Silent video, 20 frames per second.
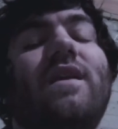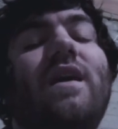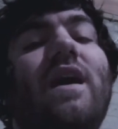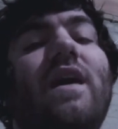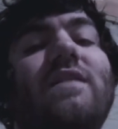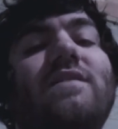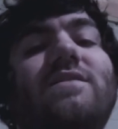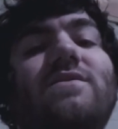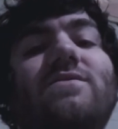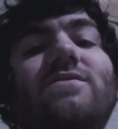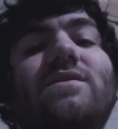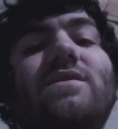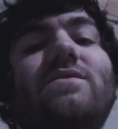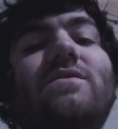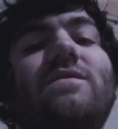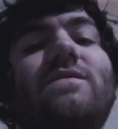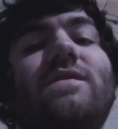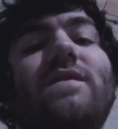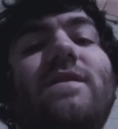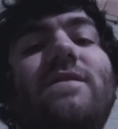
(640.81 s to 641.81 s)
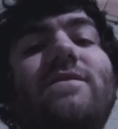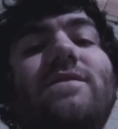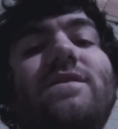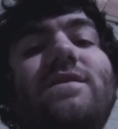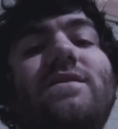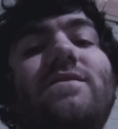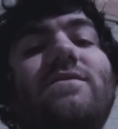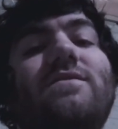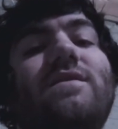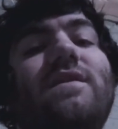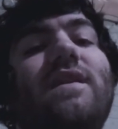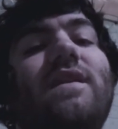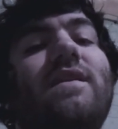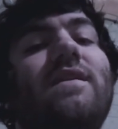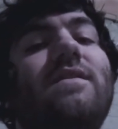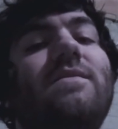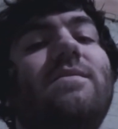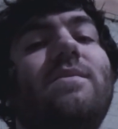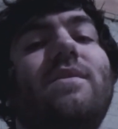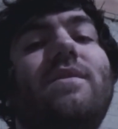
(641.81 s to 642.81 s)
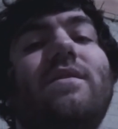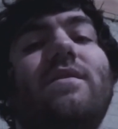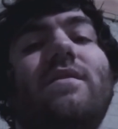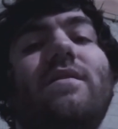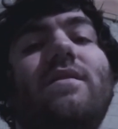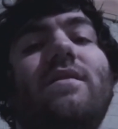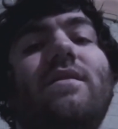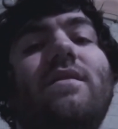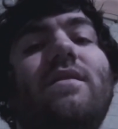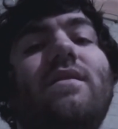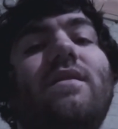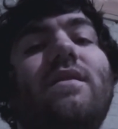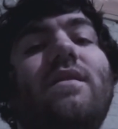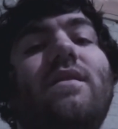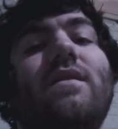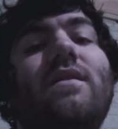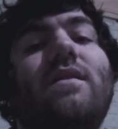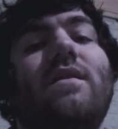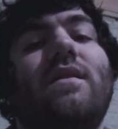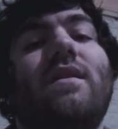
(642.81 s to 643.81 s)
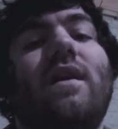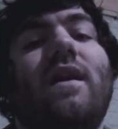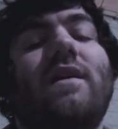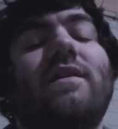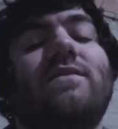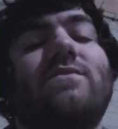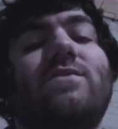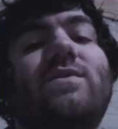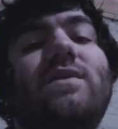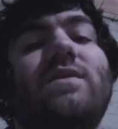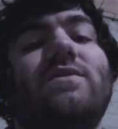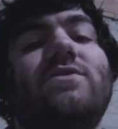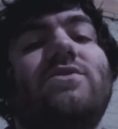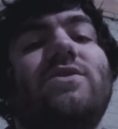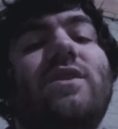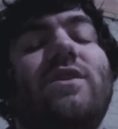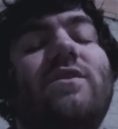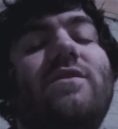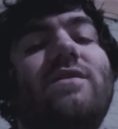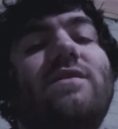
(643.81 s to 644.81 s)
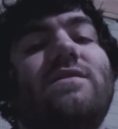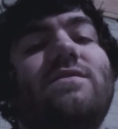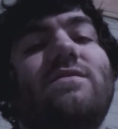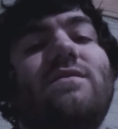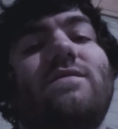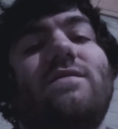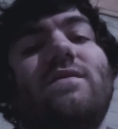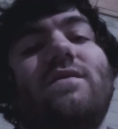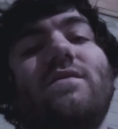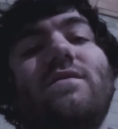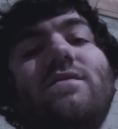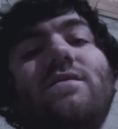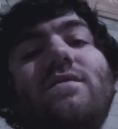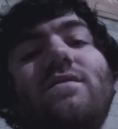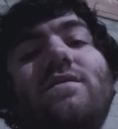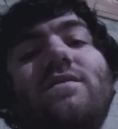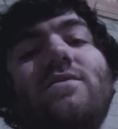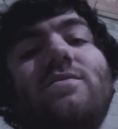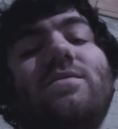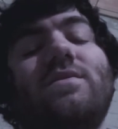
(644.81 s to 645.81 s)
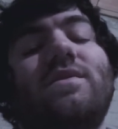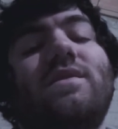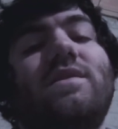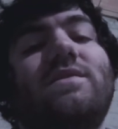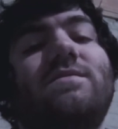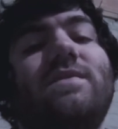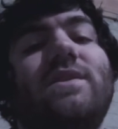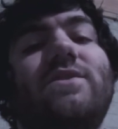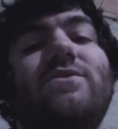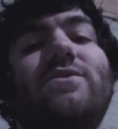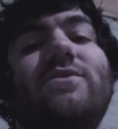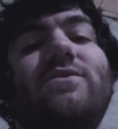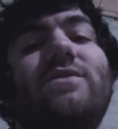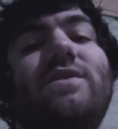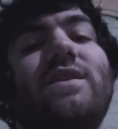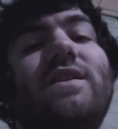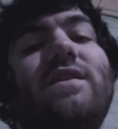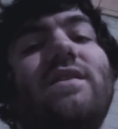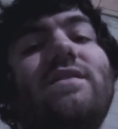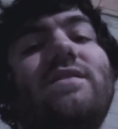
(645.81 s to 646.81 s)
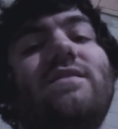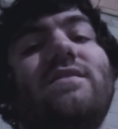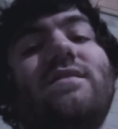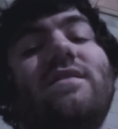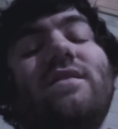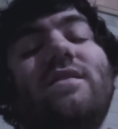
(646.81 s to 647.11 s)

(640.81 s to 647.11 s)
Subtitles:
I still deal with it every single day, but I just wanted to share this with you. So please make sure you guys,